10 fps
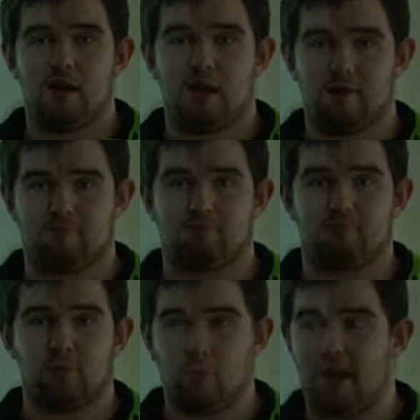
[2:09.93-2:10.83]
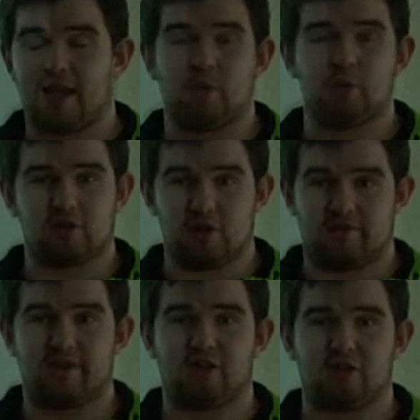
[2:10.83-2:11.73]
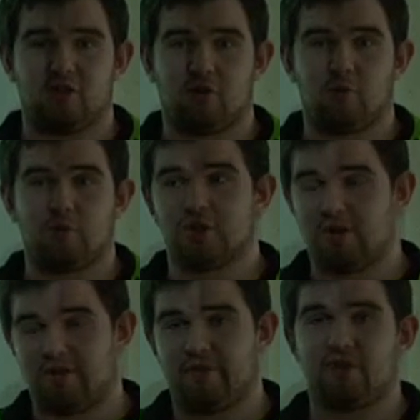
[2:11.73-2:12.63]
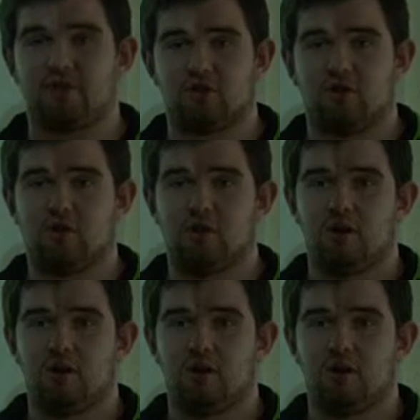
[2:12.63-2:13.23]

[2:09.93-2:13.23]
and come back in, which is going to affect your time, which is going to affect your score.